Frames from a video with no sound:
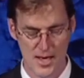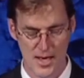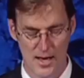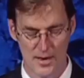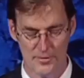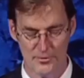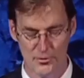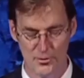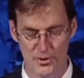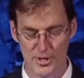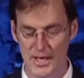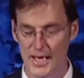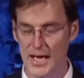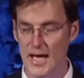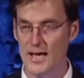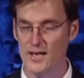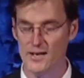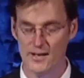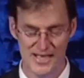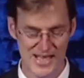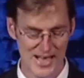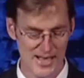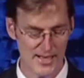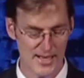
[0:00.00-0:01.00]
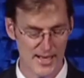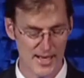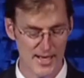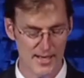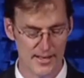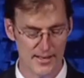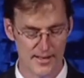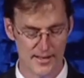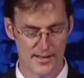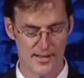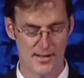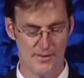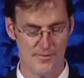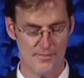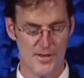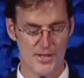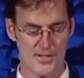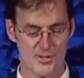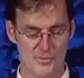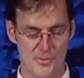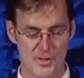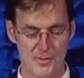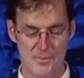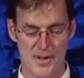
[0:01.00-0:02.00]
After a de decade in
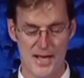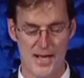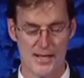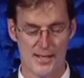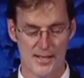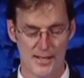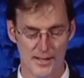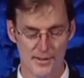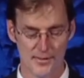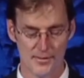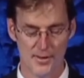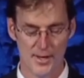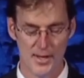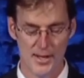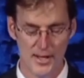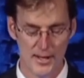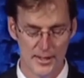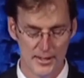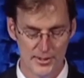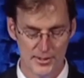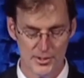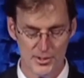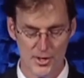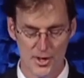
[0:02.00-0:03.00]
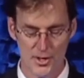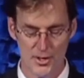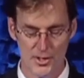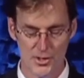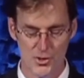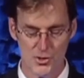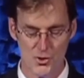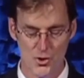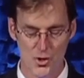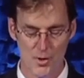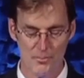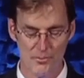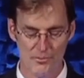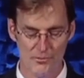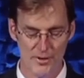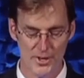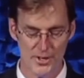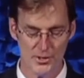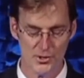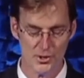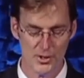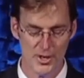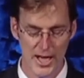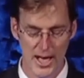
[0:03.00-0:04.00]
investment banking, he started Triumph
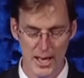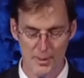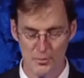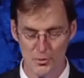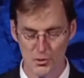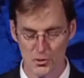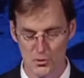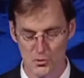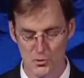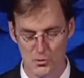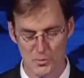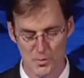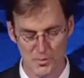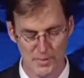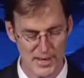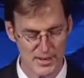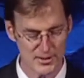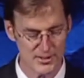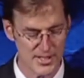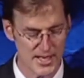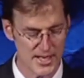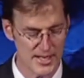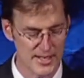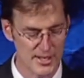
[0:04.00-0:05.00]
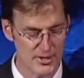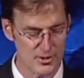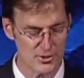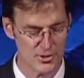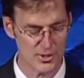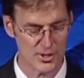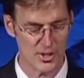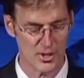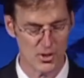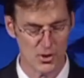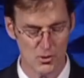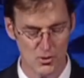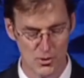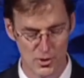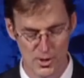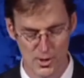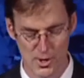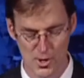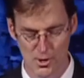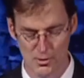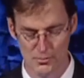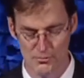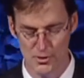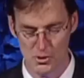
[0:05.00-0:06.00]
Venture Capital Group about 10 years ago,
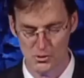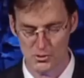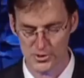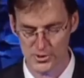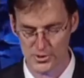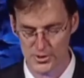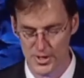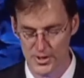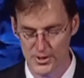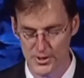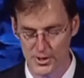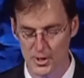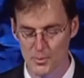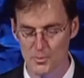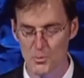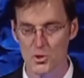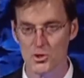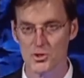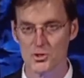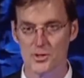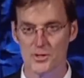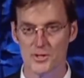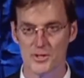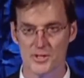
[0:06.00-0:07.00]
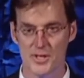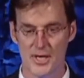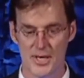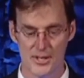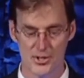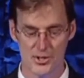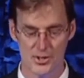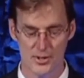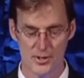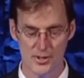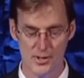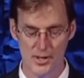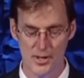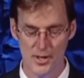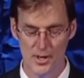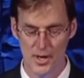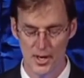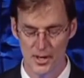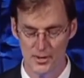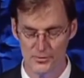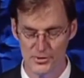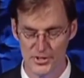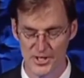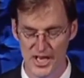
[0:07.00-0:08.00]
focused on the commercialization
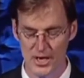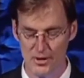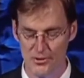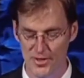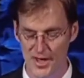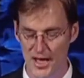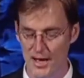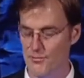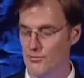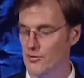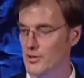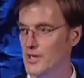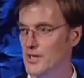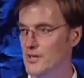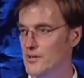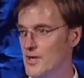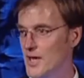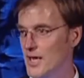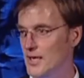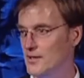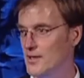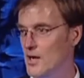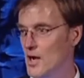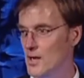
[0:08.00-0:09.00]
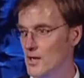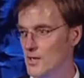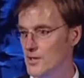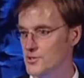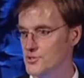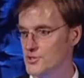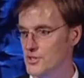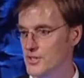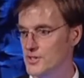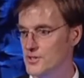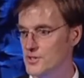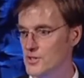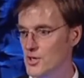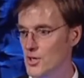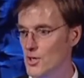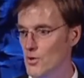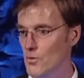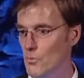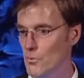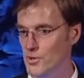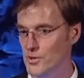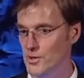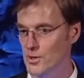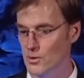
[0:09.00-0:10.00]
of South African technologies
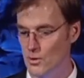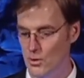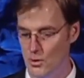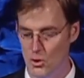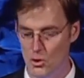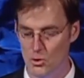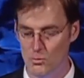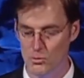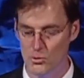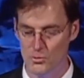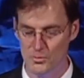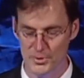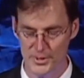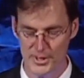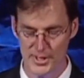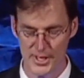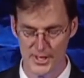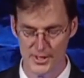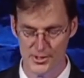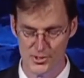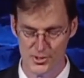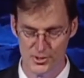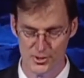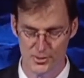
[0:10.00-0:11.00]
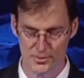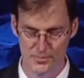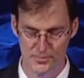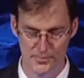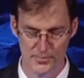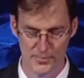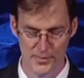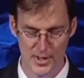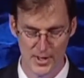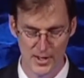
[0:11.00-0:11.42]
with global potential.